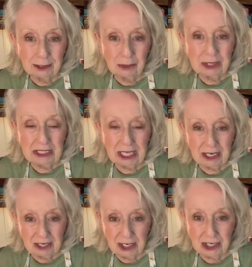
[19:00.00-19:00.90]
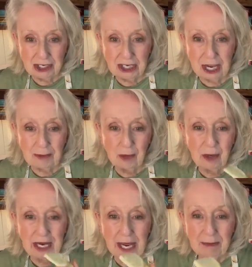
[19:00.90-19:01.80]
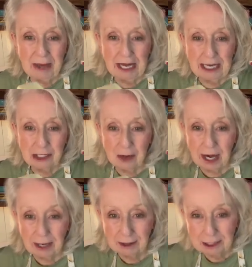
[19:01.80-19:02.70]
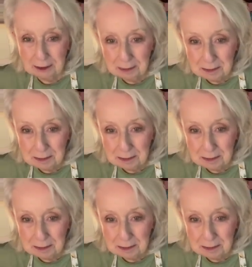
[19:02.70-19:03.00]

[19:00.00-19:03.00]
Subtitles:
and we sat at the kitchen table and we ate mayonnaise crackers.